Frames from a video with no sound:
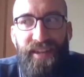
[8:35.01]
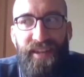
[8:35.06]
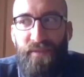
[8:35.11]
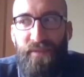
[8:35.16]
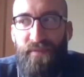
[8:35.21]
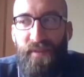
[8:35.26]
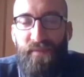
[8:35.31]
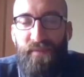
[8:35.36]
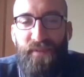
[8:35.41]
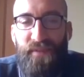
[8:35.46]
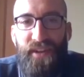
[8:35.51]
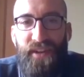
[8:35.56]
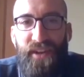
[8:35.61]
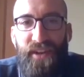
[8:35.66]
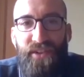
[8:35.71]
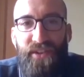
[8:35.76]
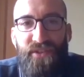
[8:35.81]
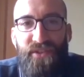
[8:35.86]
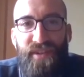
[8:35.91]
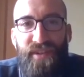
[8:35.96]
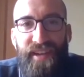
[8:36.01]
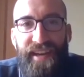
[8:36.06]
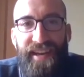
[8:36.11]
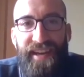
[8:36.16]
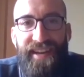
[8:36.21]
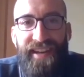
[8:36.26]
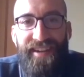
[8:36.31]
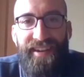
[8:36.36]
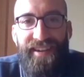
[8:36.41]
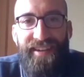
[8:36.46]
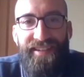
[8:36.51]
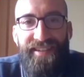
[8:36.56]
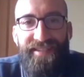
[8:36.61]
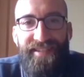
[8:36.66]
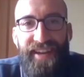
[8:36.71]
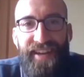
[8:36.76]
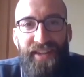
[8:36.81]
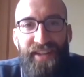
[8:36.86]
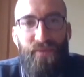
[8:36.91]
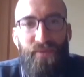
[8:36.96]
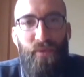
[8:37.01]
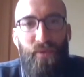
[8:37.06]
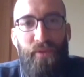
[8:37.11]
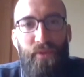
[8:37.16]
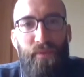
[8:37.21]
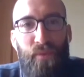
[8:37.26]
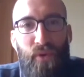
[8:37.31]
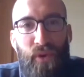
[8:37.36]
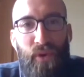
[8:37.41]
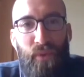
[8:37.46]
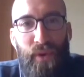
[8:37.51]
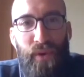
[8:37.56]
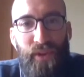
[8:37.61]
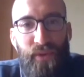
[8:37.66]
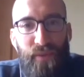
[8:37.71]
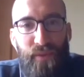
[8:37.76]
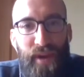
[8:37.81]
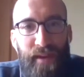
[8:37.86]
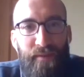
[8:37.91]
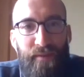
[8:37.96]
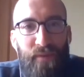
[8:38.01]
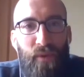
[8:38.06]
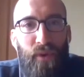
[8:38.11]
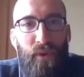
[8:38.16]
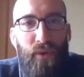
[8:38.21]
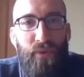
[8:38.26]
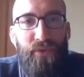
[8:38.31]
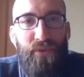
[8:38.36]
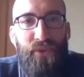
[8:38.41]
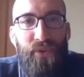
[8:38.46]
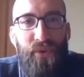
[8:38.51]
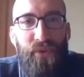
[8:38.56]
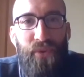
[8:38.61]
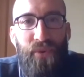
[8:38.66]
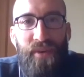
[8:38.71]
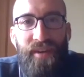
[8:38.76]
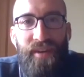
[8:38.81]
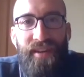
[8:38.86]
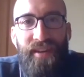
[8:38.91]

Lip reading: 1500 at Swarthmore when you ran 4:02.